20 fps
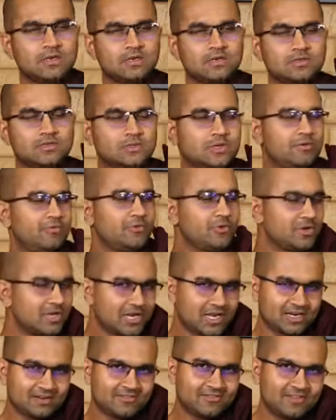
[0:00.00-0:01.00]
So I want to
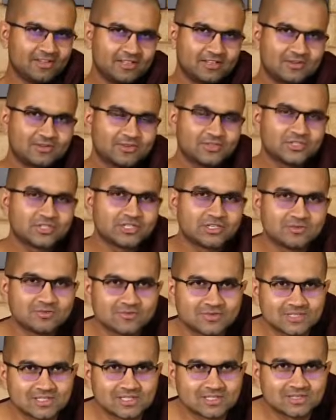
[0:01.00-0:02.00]
clarify the question
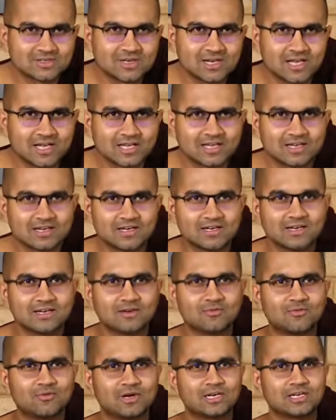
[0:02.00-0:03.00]
first,
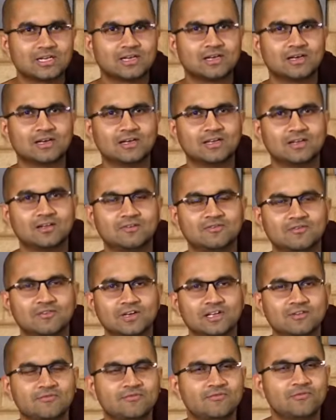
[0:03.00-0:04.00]
what kind of
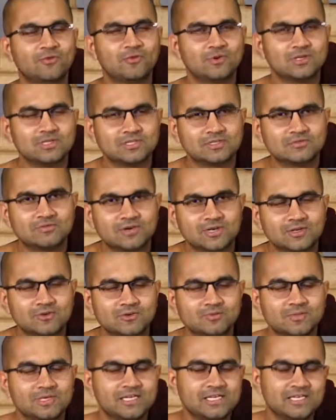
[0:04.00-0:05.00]
influence, what are
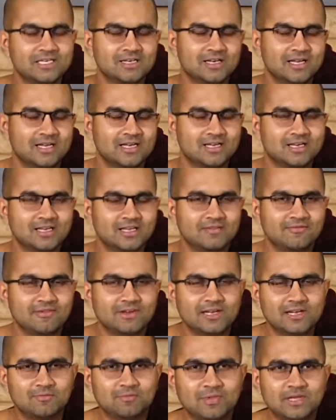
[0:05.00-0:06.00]
you meaning?
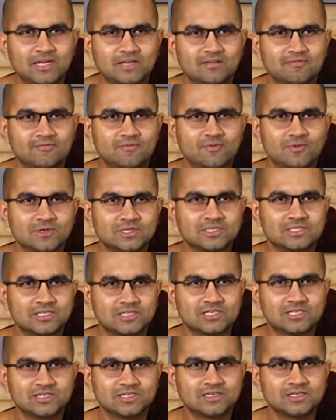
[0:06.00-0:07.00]
Will it be
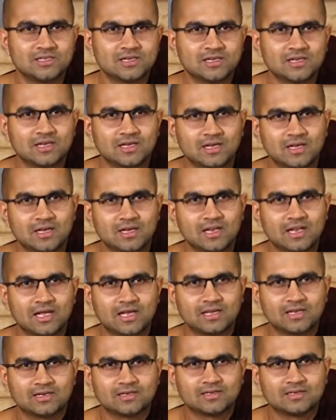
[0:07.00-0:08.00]
influencing
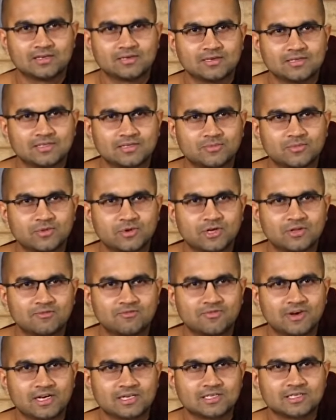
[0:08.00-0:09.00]
supporting
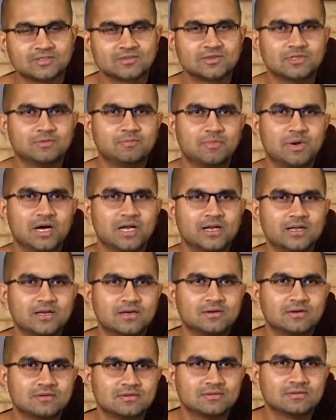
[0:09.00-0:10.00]
factor to
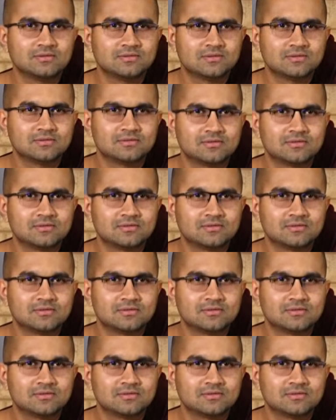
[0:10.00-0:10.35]
Nibbana or?